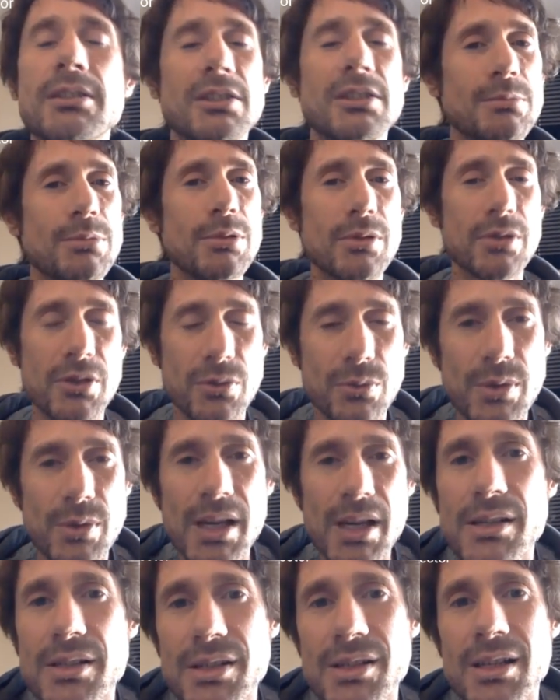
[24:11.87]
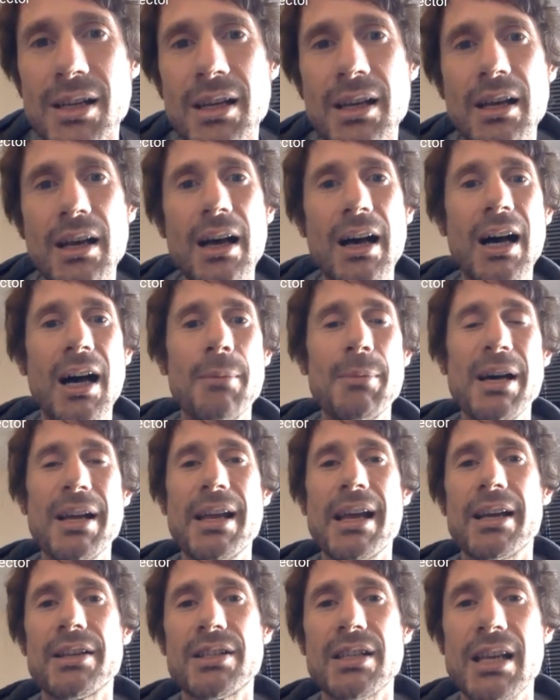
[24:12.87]
to book direct,
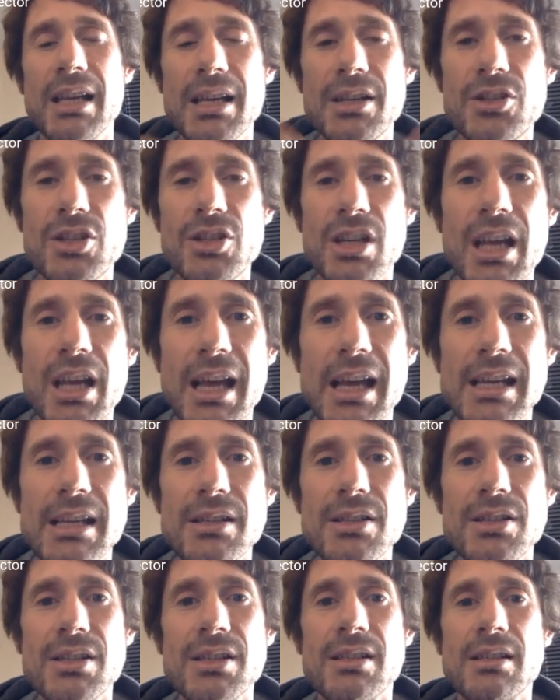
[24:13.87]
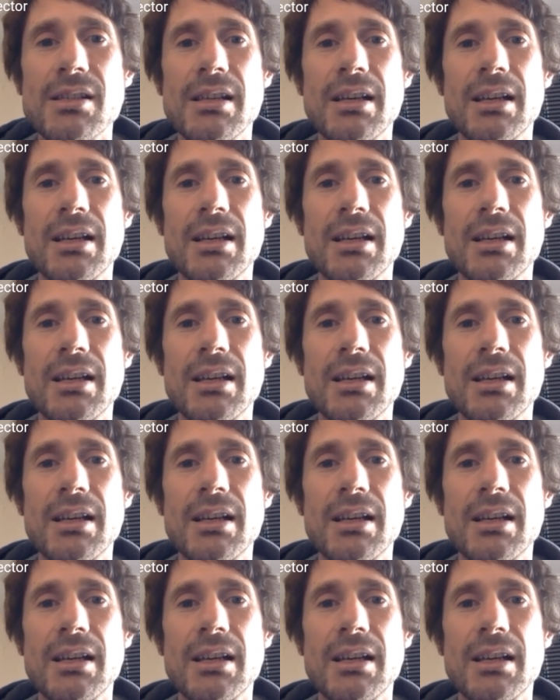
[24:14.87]
and how to educate